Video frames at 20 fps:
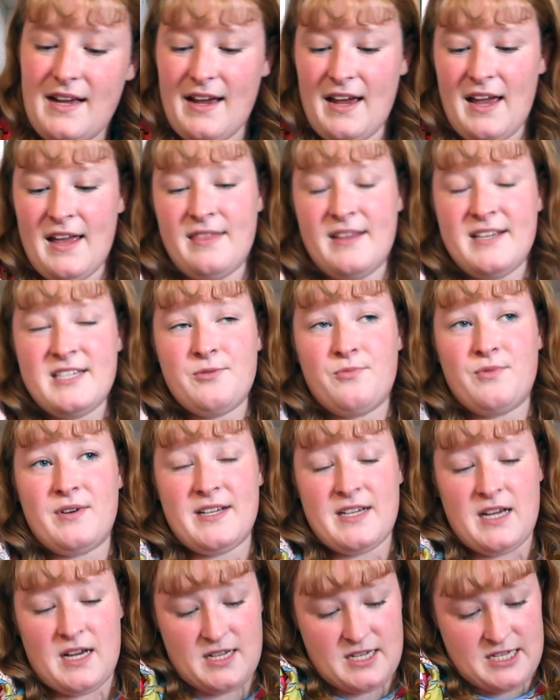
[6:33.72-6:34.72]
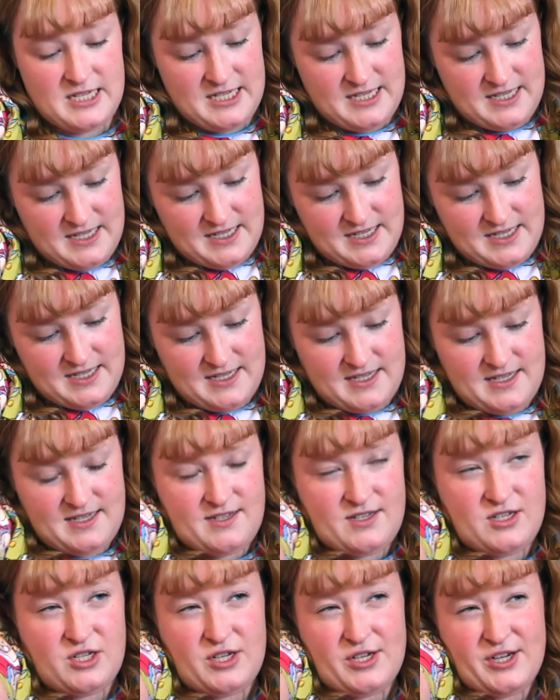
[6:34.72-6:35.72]
And this one
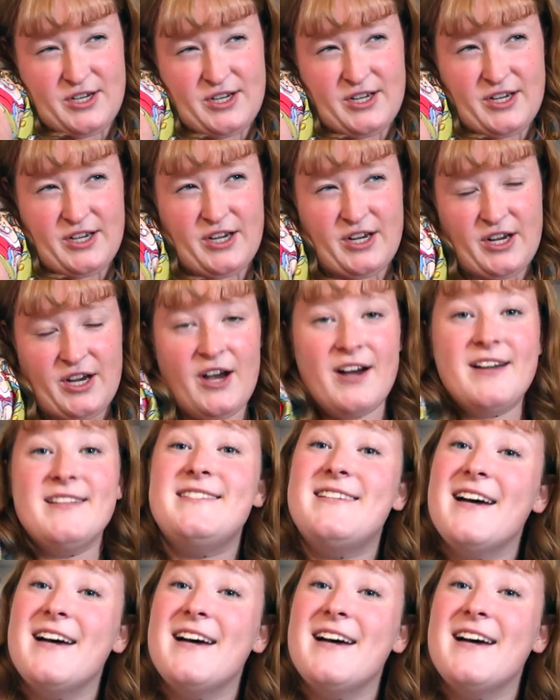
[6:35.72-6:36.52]
do,